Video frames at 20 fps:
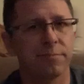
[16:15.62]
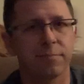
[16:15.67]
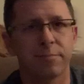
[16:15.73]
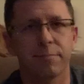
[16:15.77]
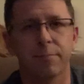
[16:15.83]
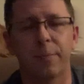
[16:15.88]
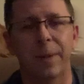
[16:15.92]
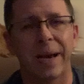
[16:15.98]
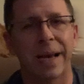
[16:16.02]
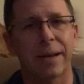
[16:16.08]

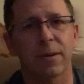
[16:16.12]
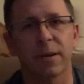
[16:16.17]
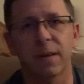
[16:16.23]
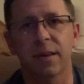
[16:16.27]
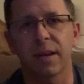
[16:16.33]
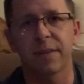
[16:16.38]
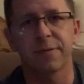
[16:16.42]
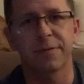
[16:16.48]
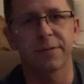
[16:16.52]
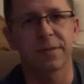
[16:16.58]
Battery
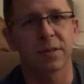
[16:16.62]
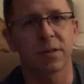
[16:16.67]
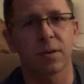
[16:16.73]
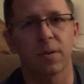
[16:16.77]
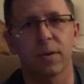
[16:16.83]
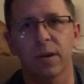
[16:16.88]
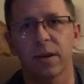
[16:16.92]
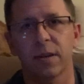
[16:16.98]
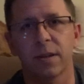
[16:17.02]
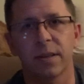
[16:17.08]
life
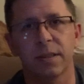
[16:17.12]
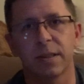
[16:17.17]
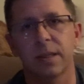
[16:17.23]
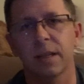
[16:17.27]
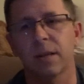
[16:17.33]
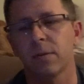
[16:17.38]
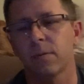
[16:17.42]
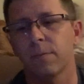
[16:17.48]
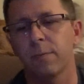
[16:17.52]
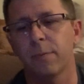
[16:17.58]
so good,
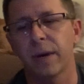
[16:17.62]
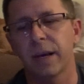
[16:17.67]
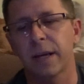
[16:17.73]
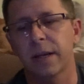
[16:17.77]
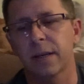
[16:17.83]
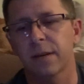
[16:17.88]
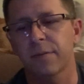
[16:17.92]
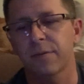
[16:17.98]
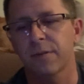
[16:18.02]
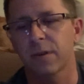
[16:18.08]
didn't make
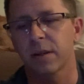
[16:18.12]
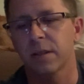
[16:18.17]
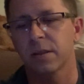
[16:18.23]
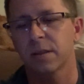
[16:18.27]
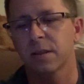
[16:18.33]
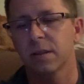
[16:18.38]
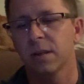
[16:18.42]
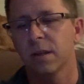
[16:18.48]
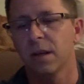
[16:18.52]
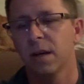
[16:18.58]
a
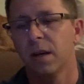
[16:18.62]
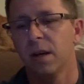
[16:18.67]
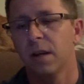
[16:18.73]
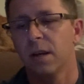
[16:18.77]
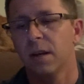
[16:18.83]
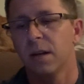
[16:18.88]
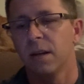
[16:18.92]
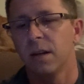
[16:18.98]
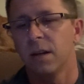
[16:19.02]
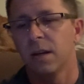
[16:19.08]
difference.
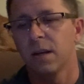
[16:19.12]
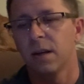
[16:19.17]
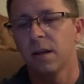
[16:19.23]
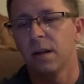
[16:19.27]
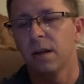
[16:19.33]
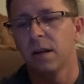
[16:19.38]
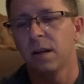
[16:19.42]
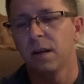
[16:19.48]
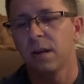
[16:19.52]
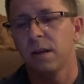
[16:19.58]

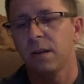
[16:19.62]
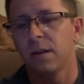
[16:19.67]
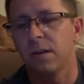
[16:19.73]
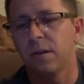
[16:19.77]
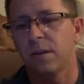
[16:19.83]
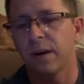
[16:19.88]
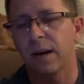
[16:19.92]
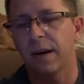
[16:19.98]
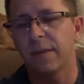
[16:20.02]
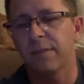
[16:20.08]

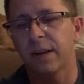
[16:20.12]
You have